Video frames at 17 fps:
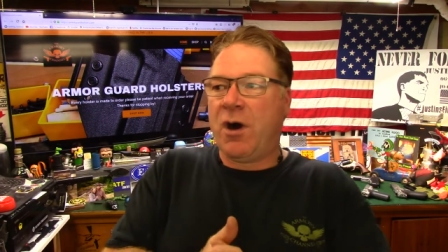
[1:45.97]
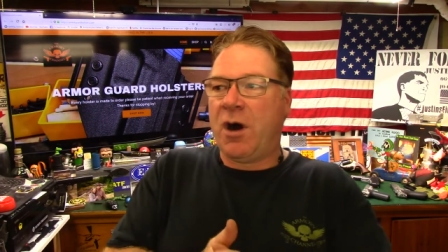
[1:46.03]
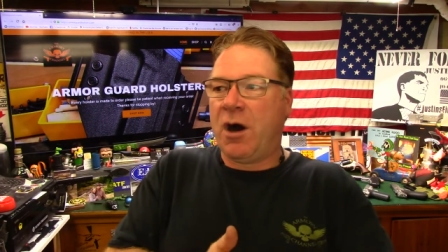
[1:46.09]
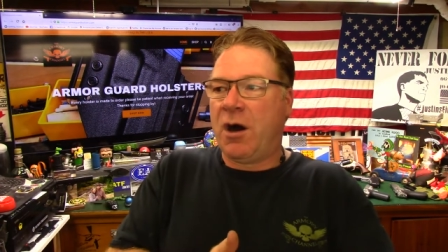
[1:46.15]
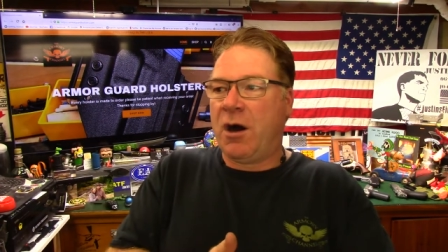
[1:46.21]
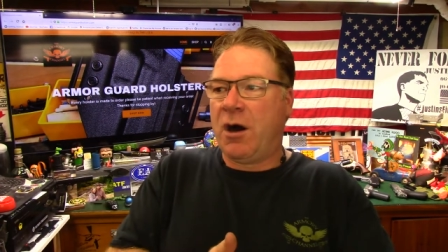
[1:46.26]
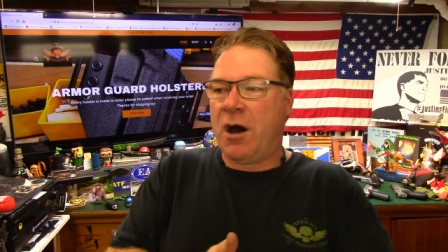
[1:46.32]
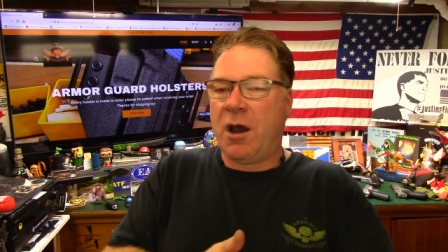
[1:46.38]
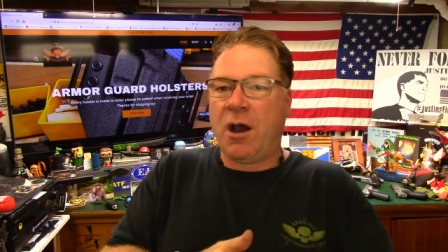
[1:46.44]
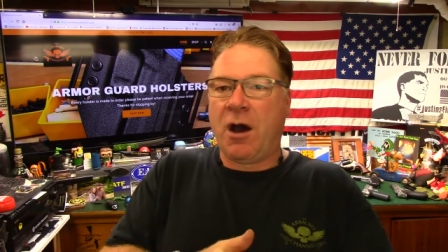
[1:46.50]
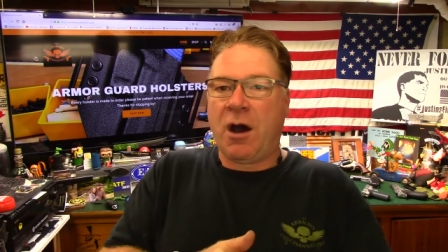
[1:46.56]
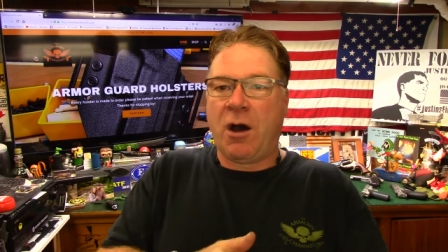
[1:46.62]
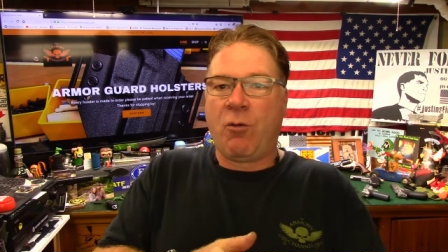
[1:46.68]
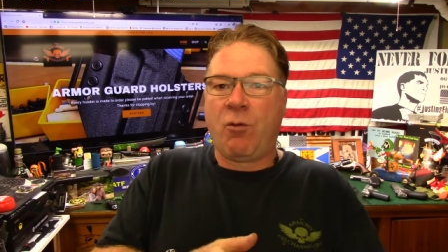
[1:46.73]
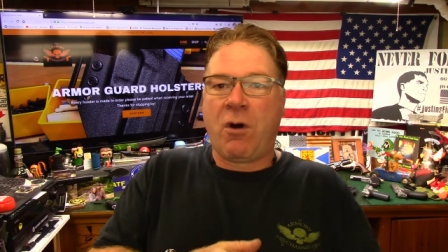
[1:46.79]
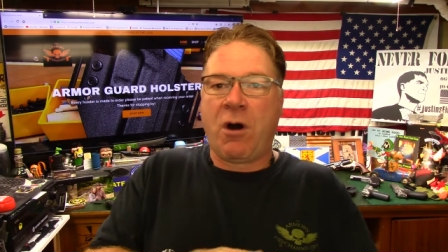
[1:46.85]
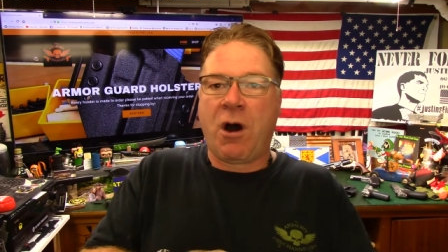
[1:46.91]
Uh, I
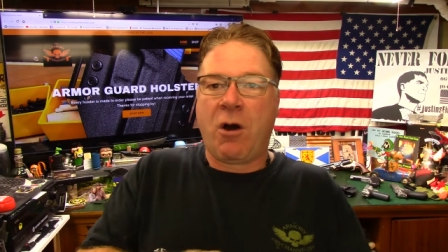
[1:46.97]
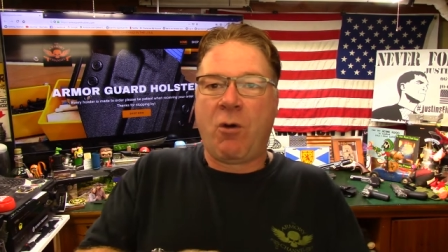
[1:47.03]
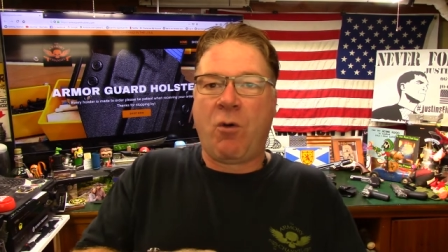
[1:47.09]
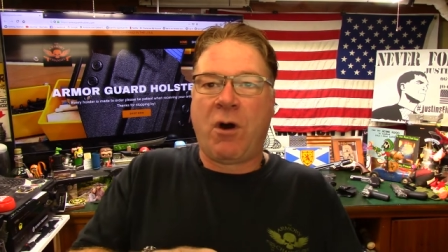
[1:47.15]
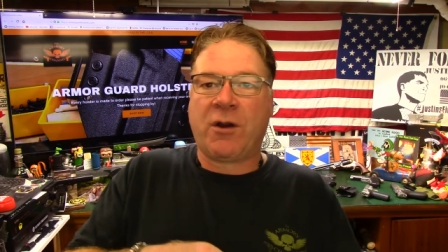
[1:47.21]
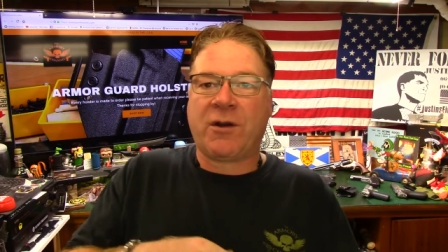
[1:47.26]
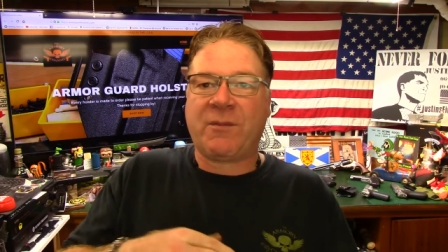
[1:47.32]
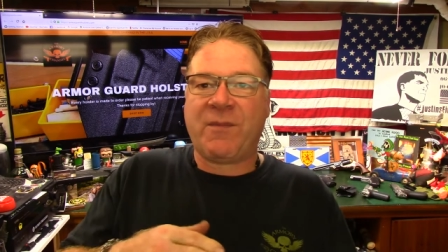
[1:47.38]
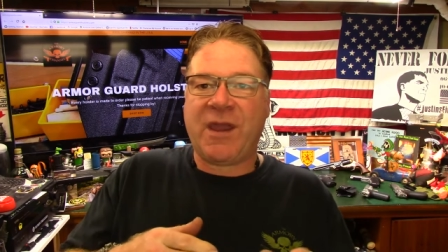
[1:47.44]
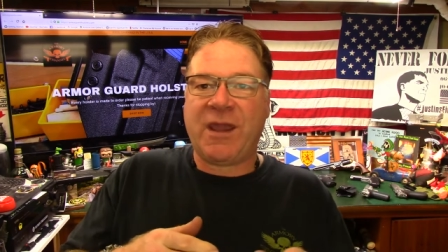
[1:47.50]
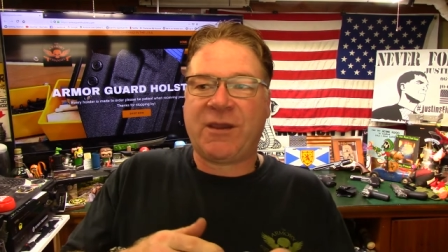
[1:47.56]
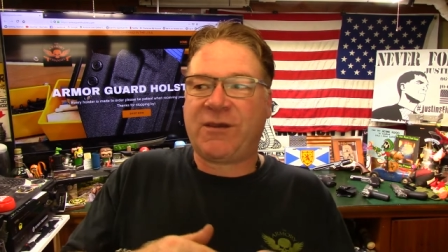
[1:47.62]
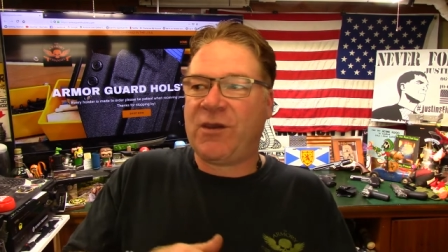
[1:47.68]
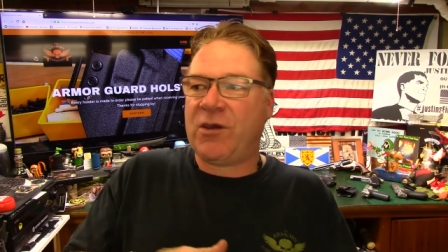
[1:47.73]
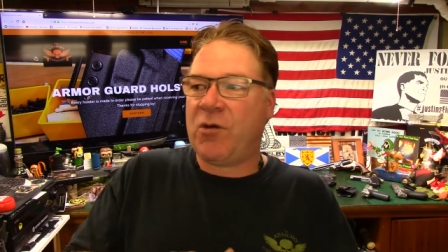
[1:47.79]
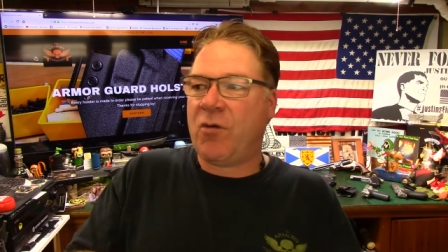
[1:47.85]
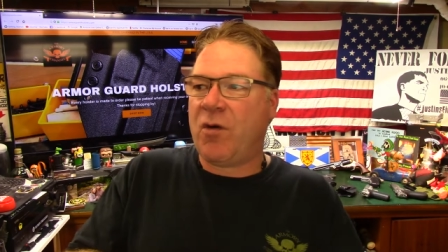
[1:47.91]
I want I want to
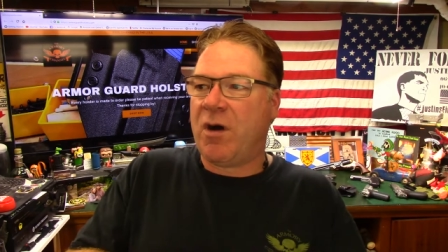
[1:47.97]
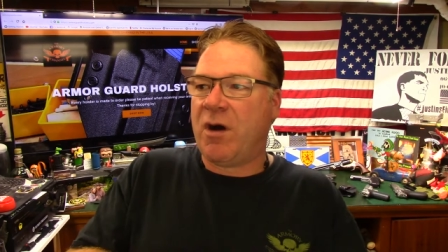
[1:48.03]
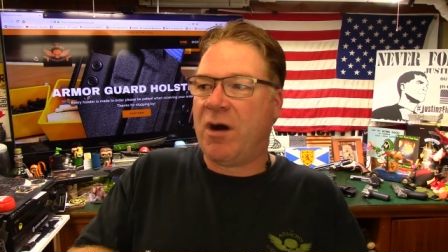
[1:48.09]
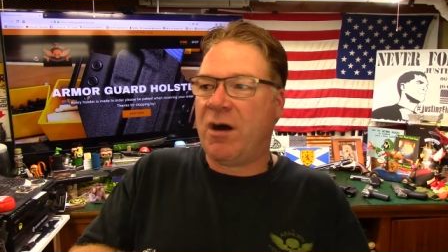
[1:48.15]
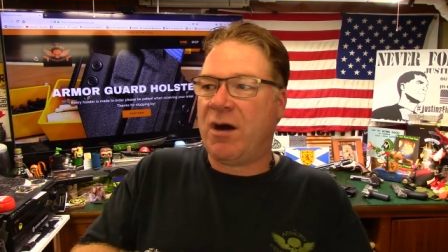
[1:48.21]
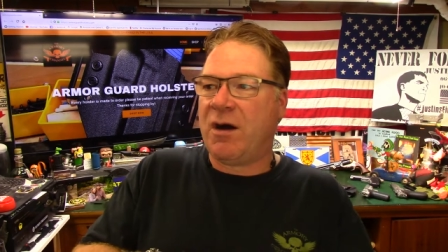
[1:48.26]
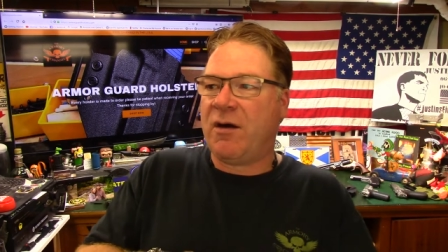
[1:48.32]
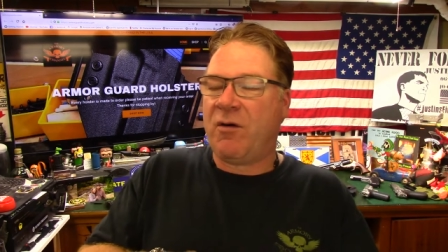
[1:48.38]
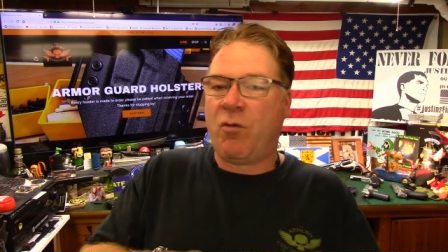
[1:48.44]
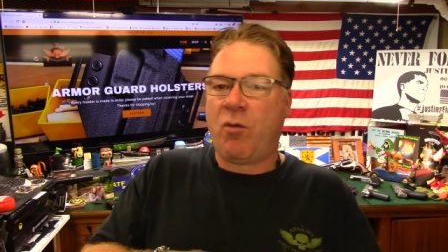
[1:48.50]
make you uh,